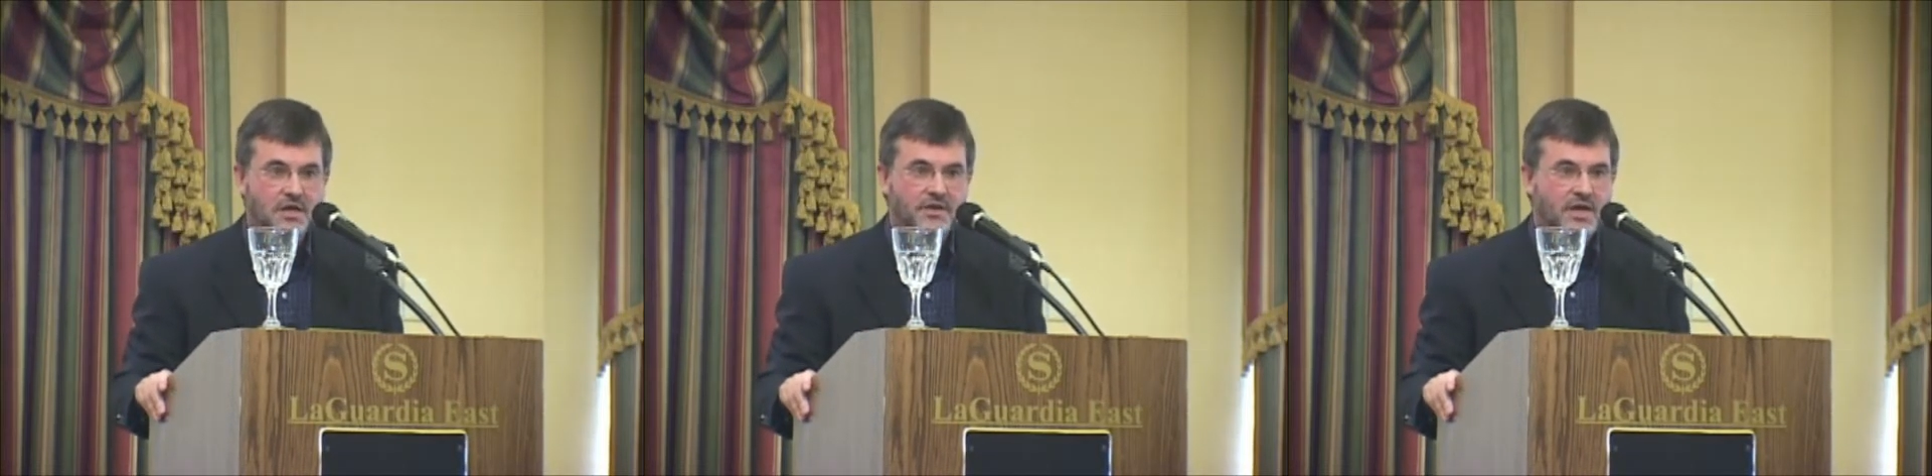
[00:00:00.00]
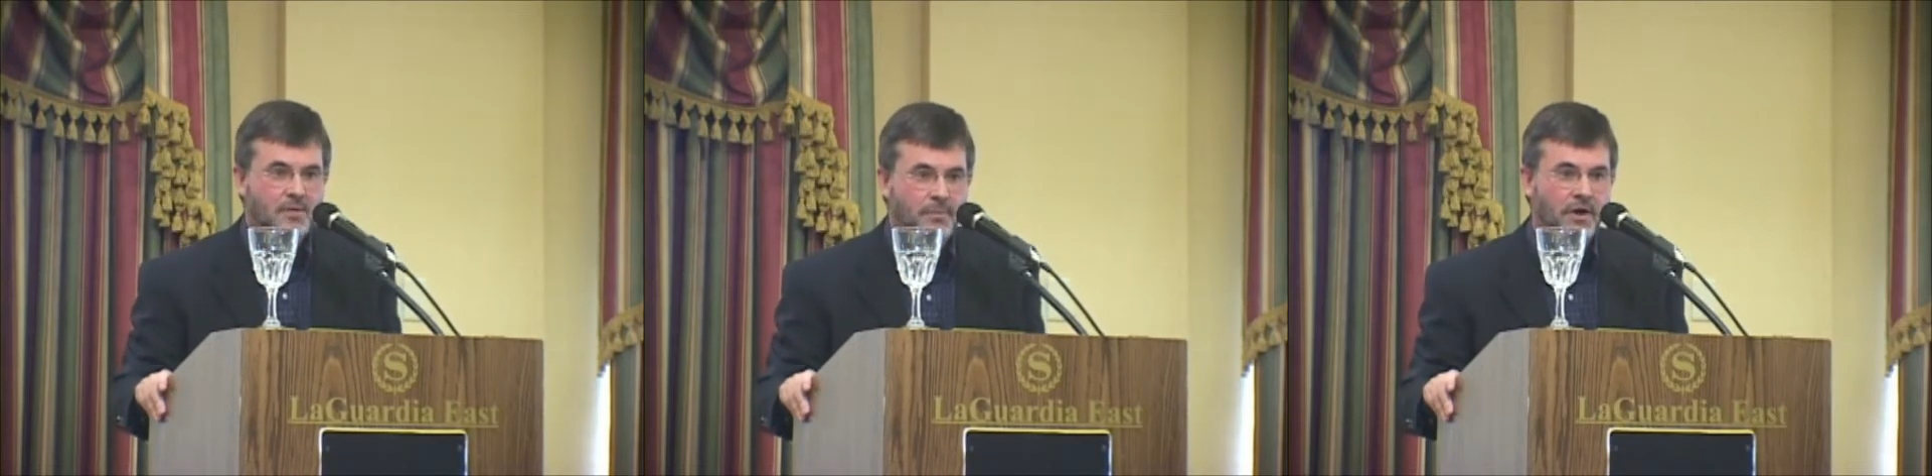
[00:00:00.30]
that
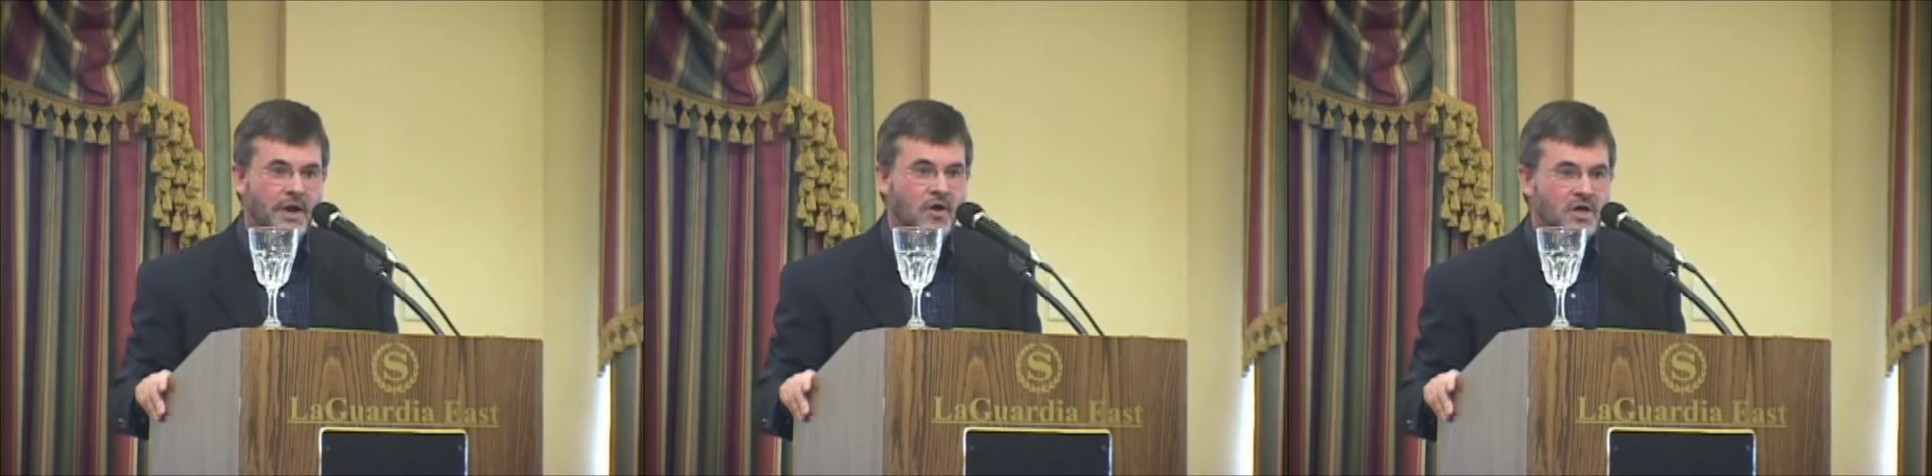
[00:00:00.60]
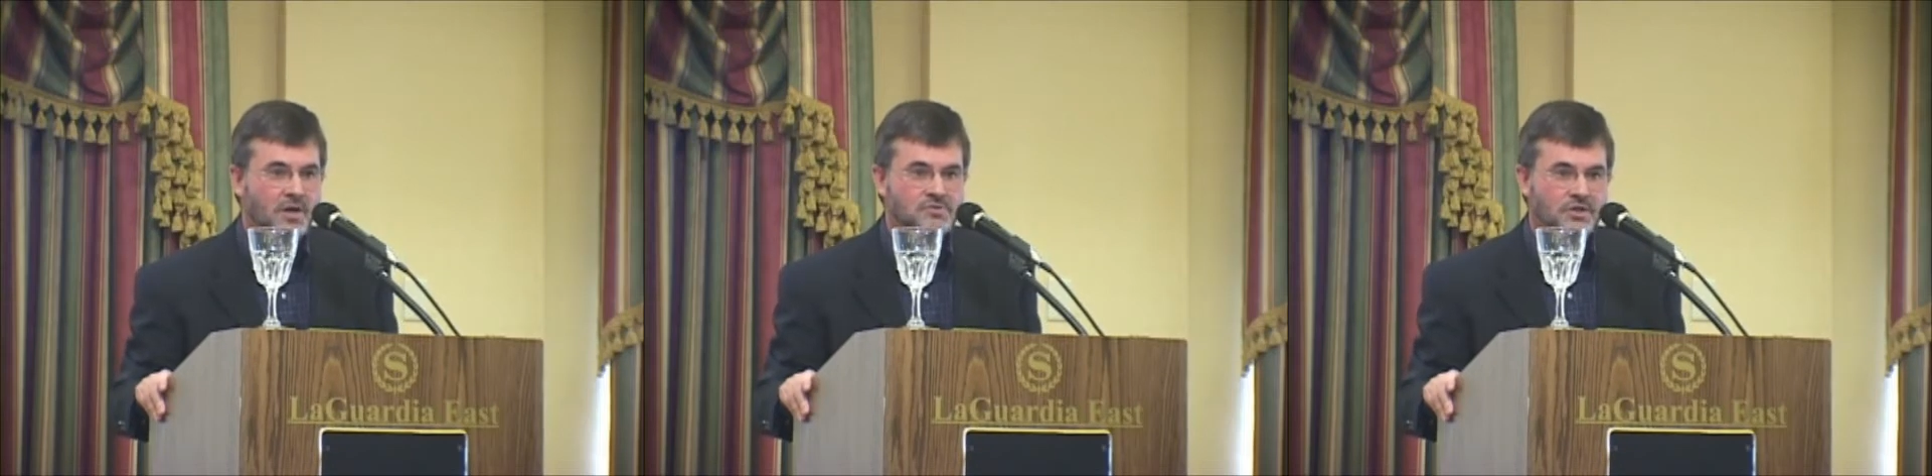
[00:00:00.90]
compared
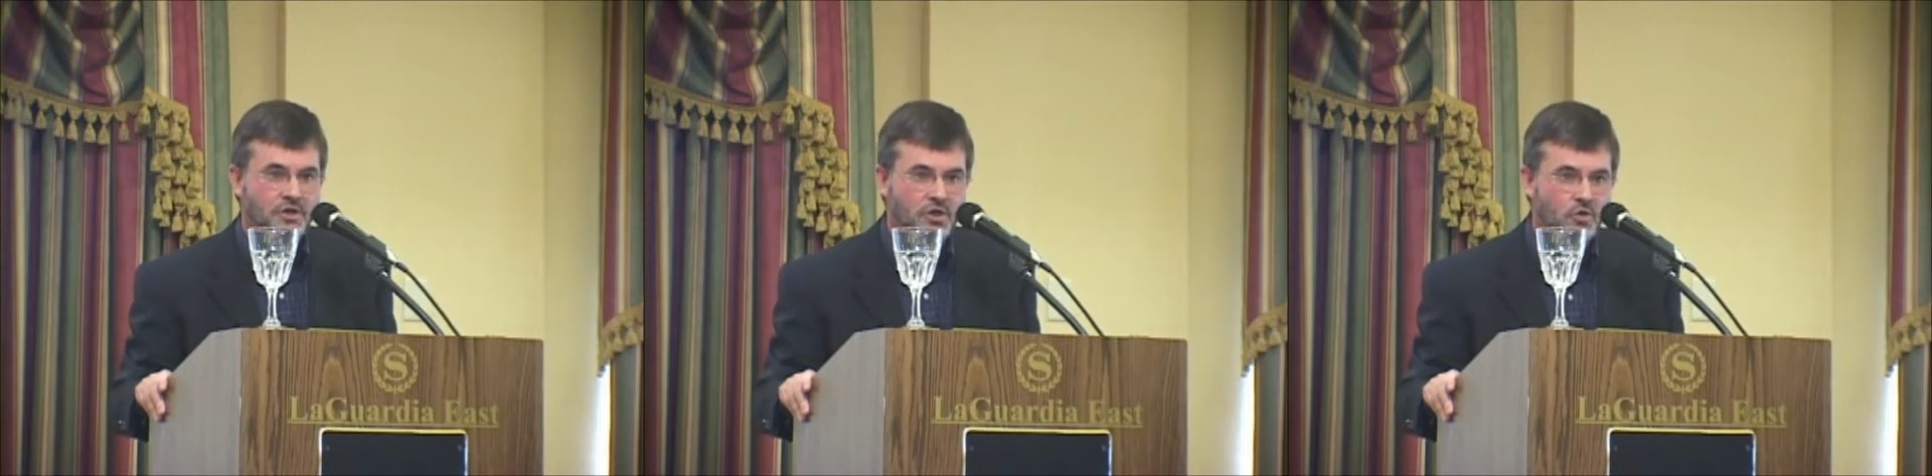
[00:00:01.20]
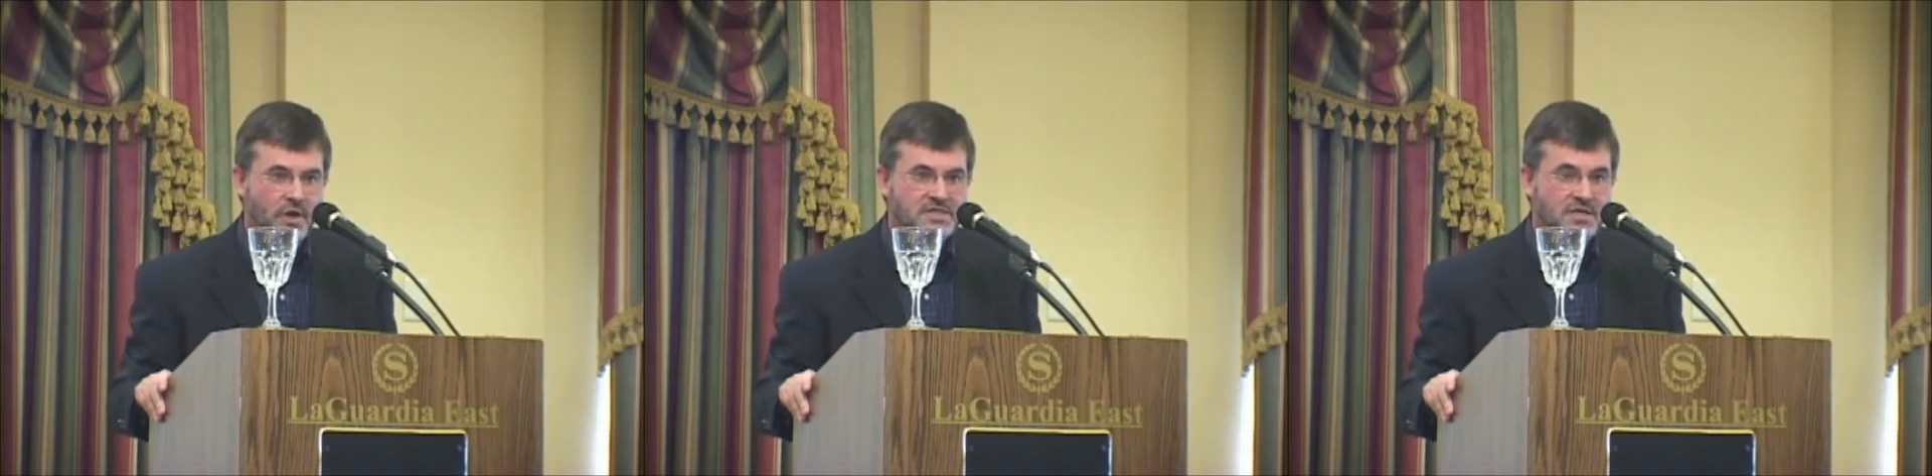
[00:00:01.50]
outcomes in the
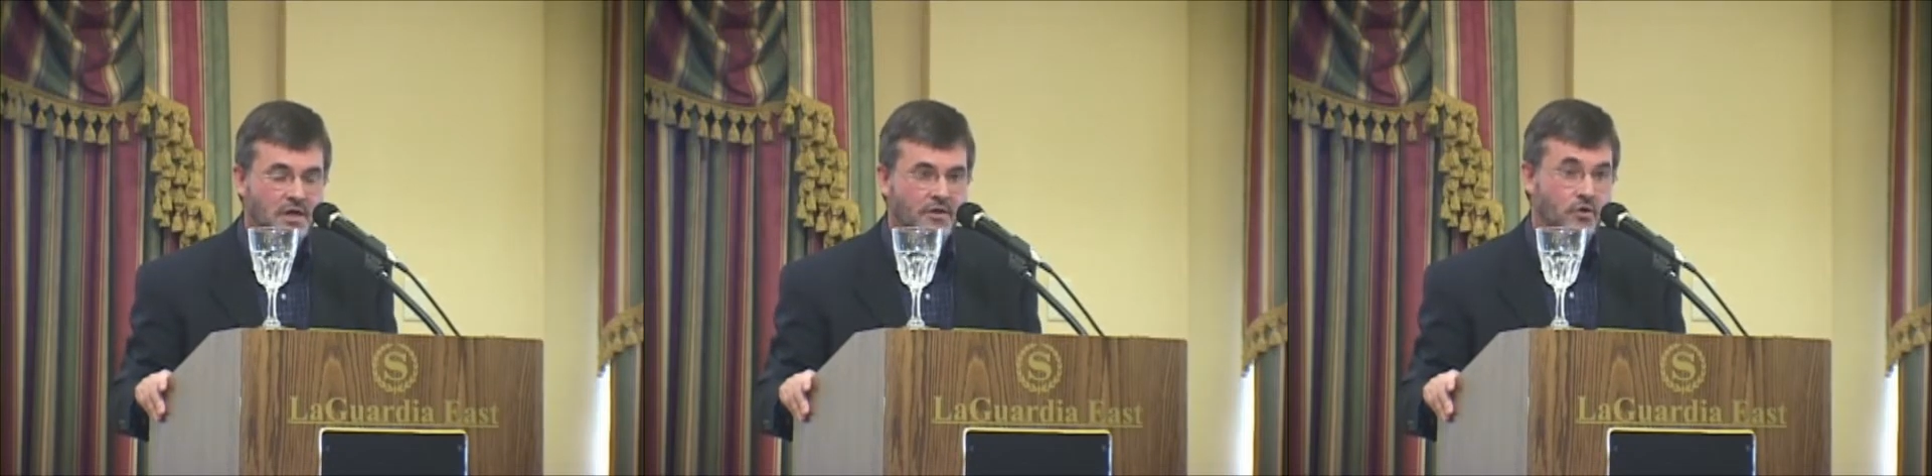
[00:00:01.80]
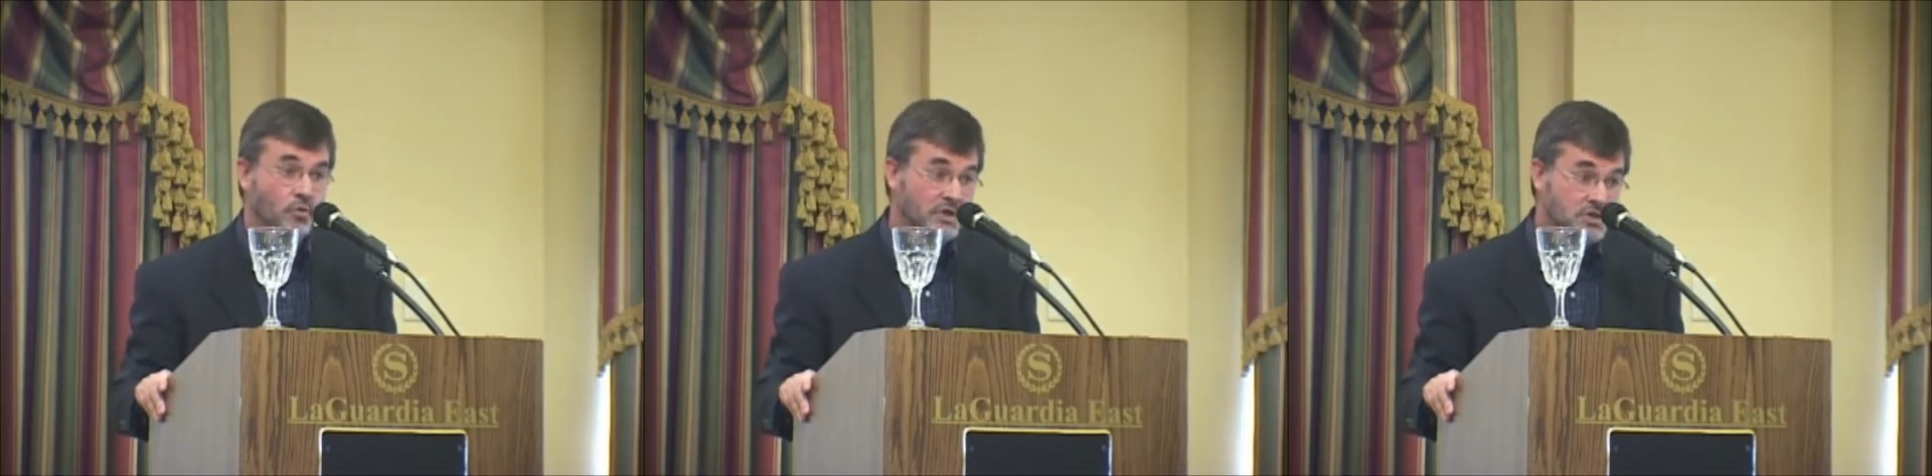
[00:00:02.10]
US and other
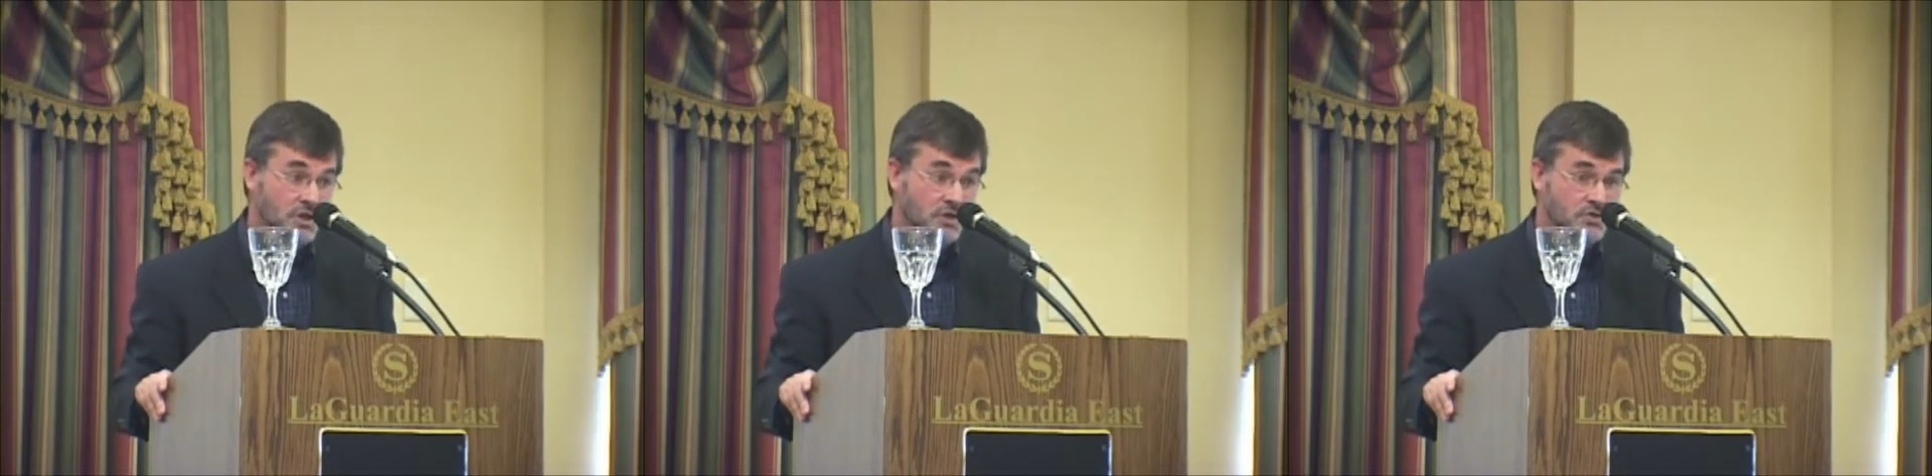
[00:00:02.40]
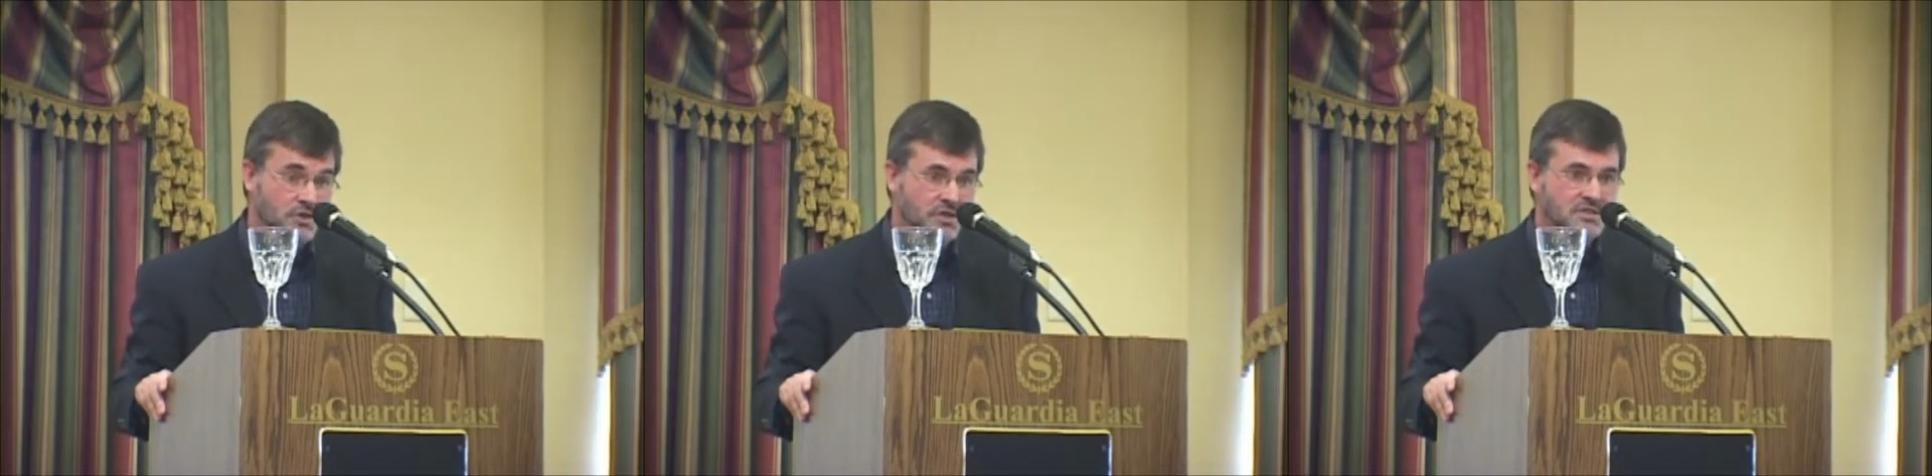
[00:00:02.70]
rich
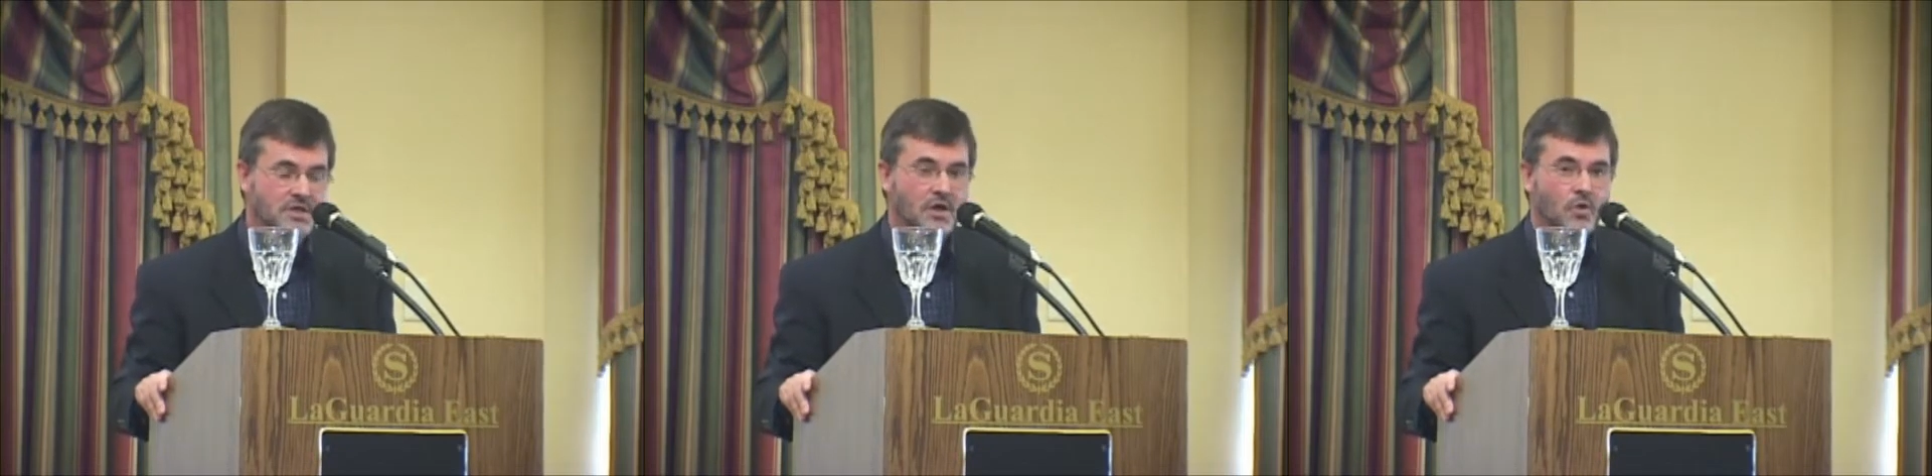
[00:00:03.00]
countries